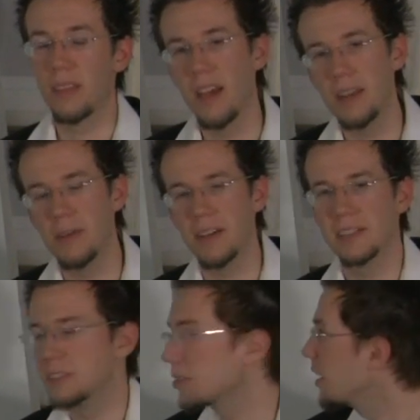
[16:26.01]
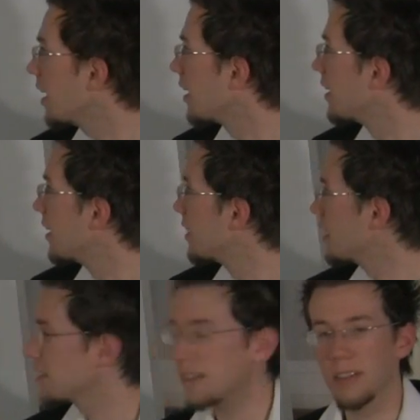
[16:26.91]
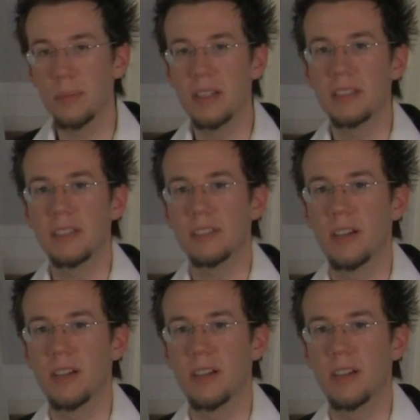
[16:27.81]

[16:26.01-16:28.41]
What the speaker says: Anyway, so yeah, that's a little basics